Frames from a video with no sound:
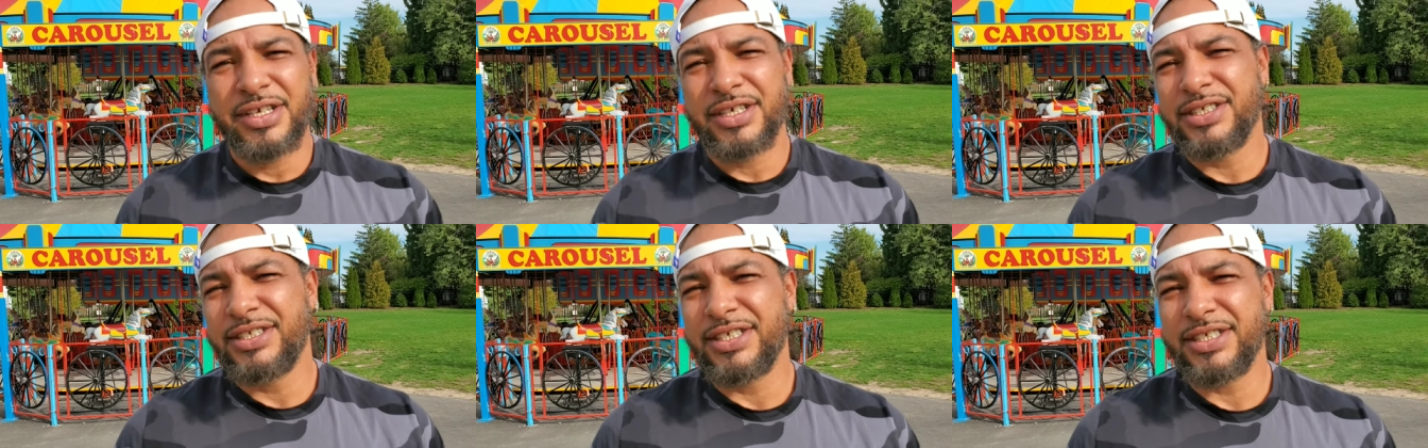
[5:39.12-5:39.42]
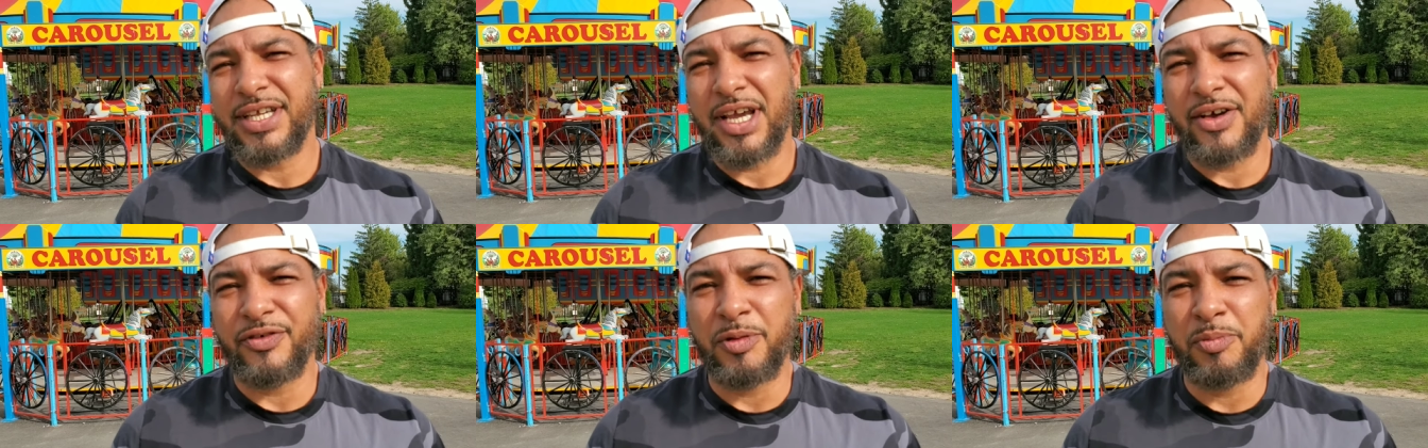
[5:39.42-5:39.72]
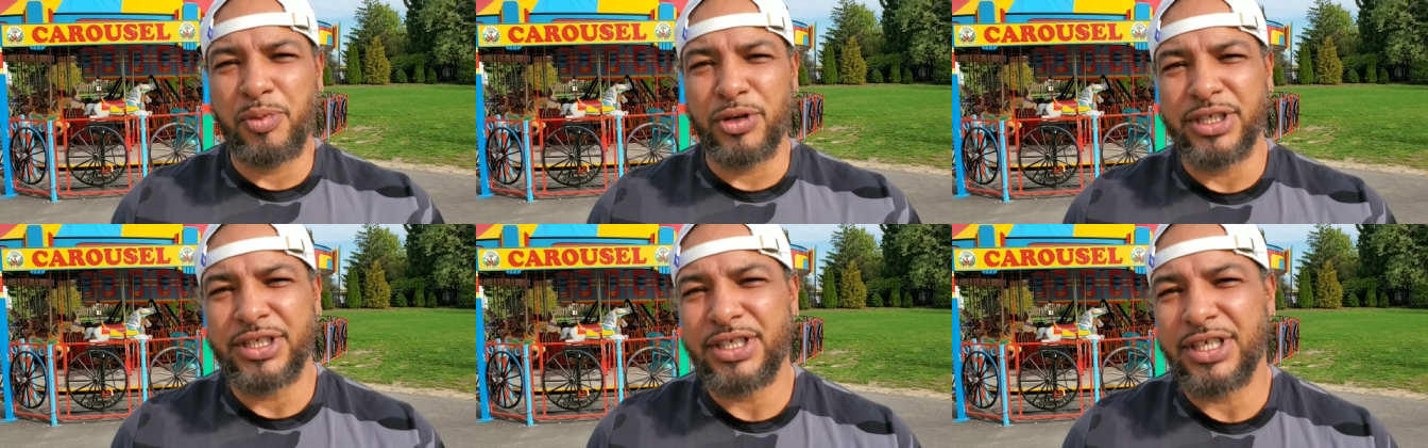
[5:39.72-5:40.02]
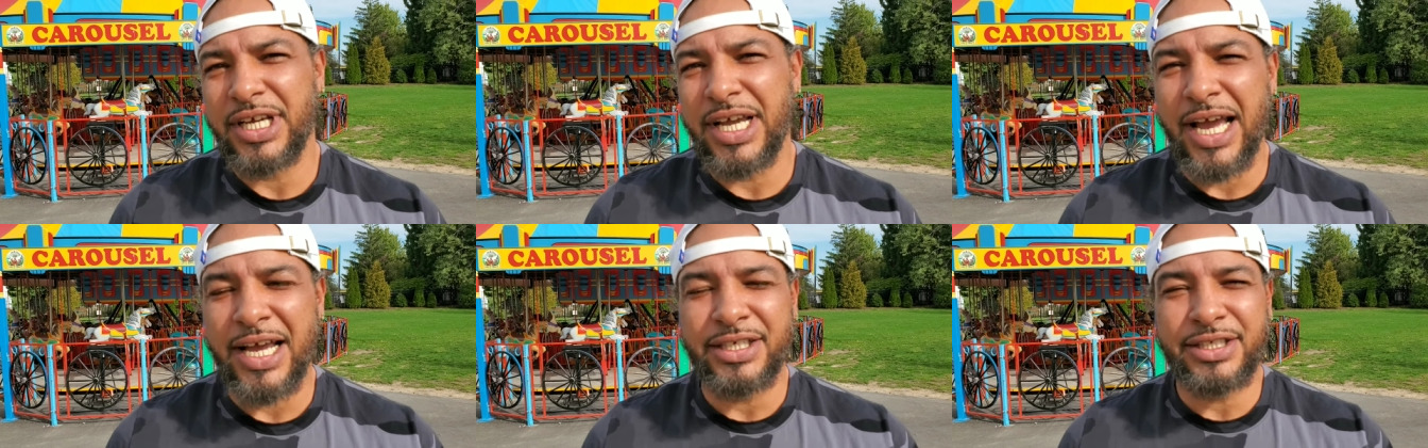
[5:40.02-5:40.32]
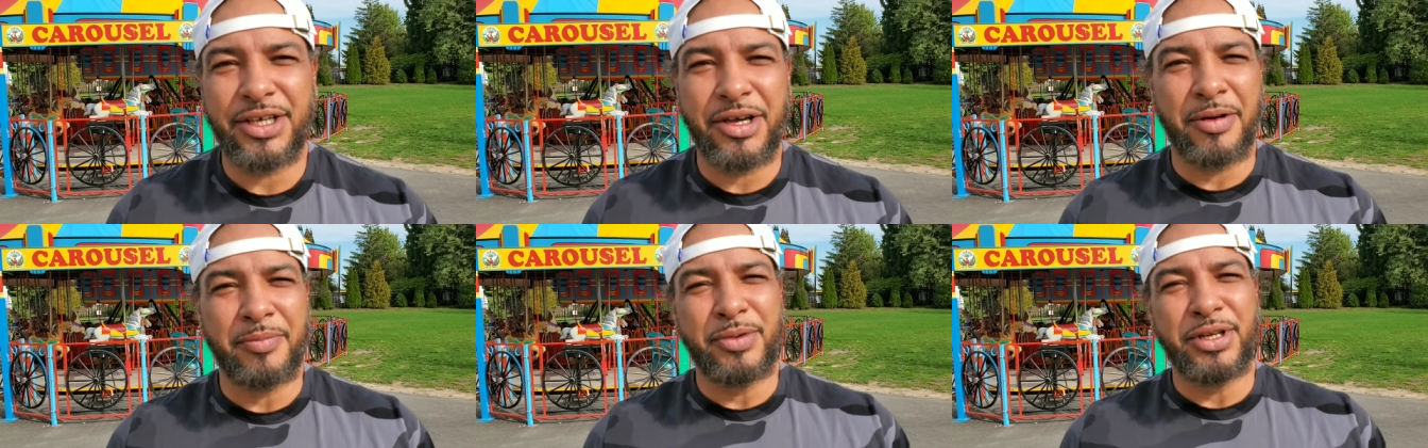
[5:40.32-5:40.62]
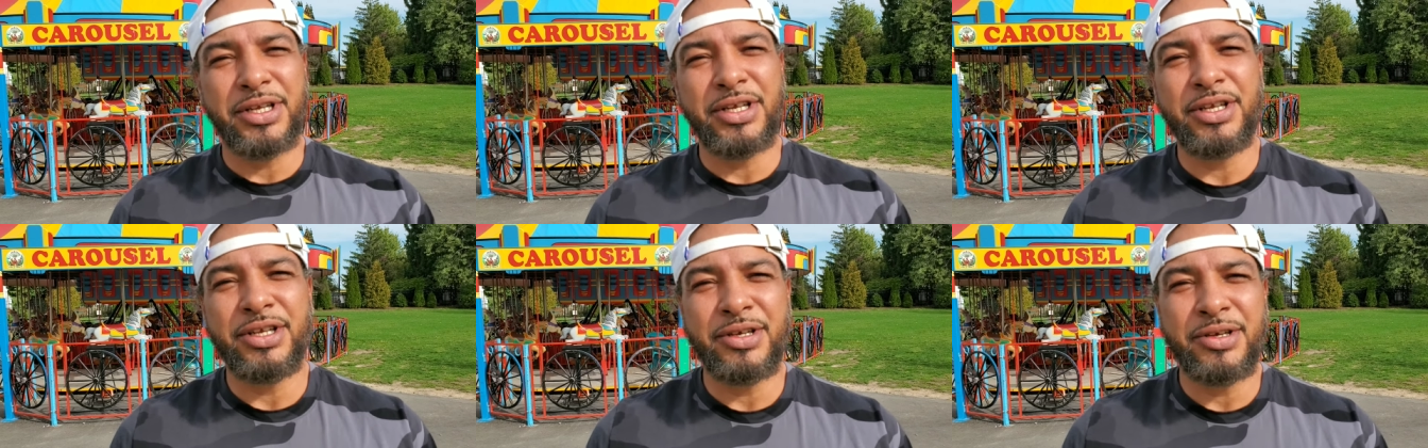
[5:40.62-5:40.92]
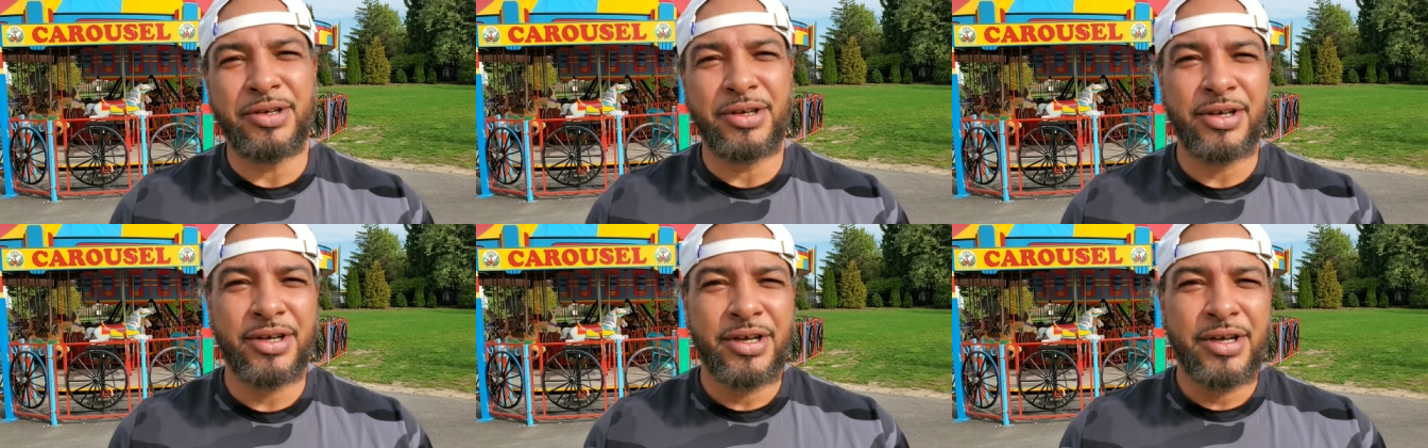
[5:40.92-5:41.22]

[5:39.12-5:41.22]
Because just having a bunch of guys coming in you,